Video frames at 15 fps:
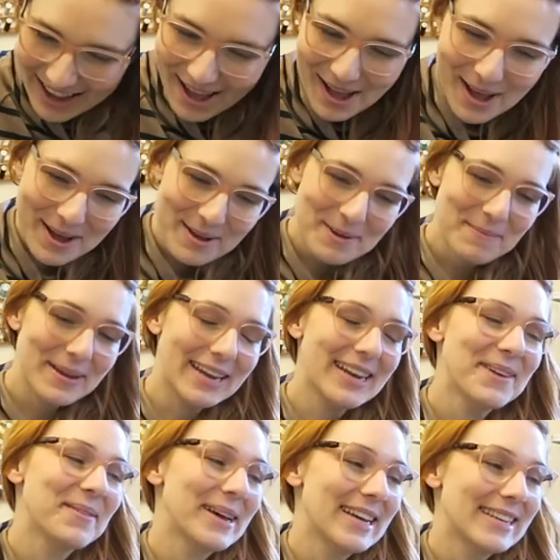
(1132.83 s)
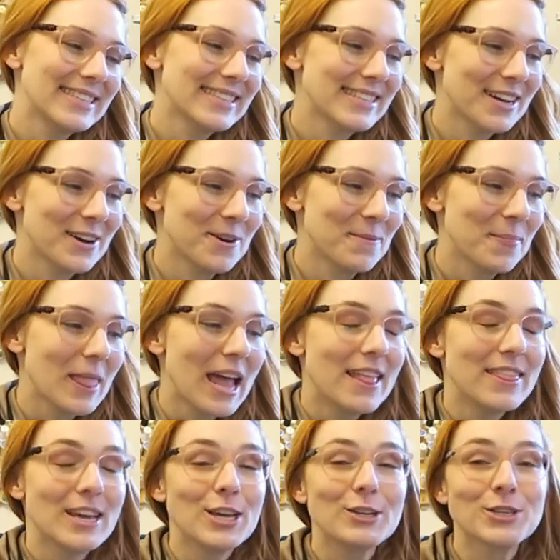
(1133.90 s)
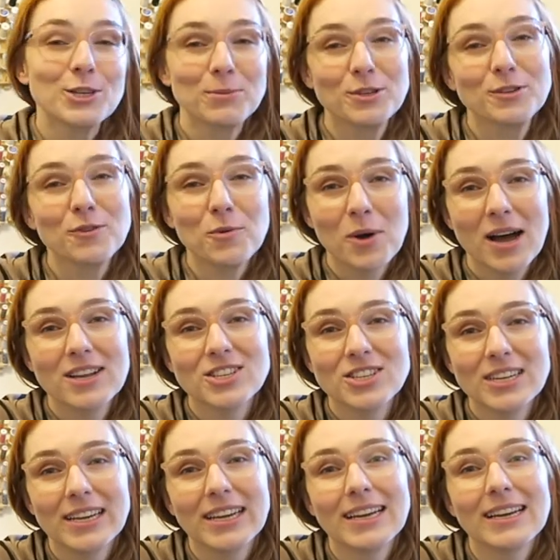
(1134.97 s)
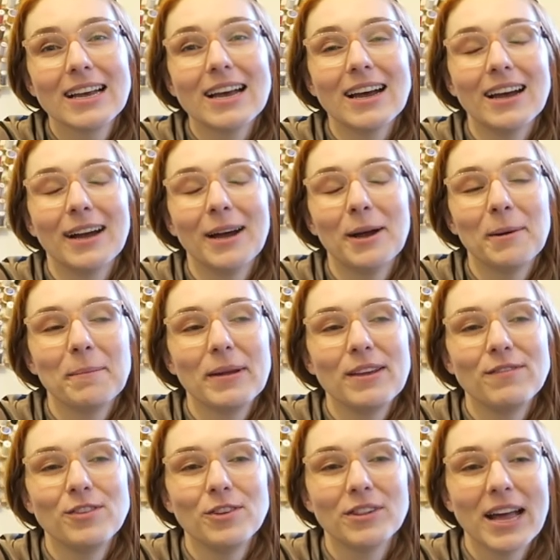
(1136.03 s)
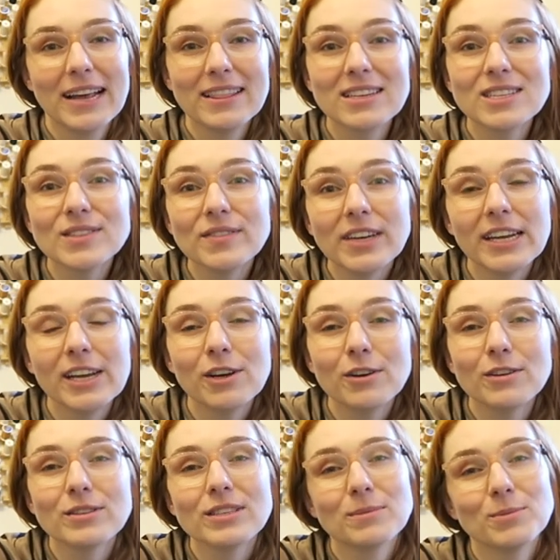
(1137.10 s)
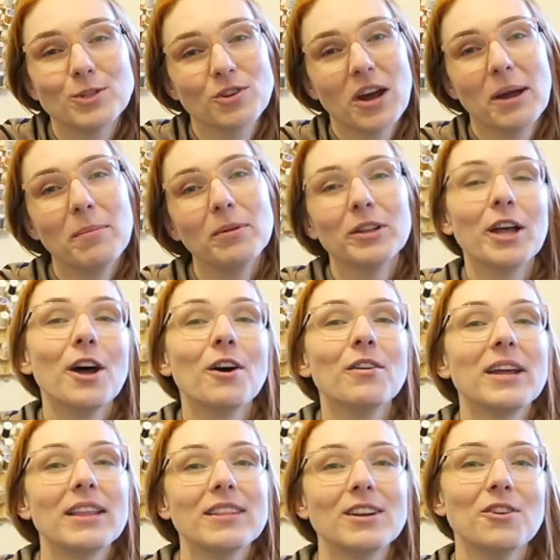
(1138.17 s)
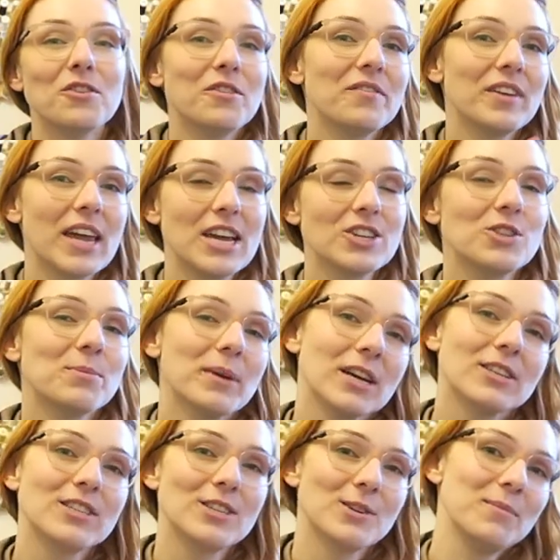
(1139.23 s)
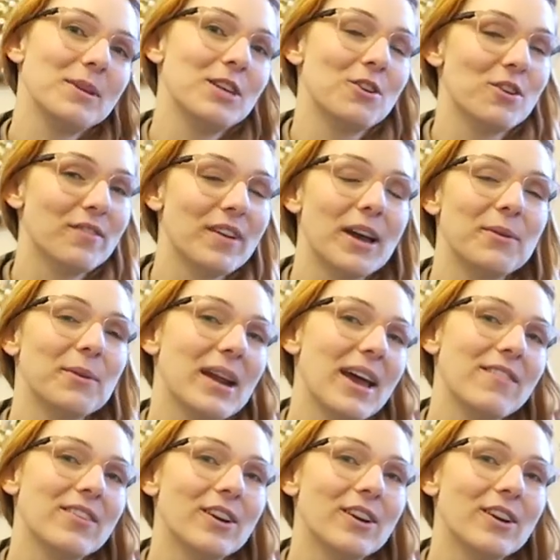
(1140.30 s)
um, anyway, so thank you so much for watching. Um, if you like this video, subscribe below and hit the notification bell so you can be notified when I have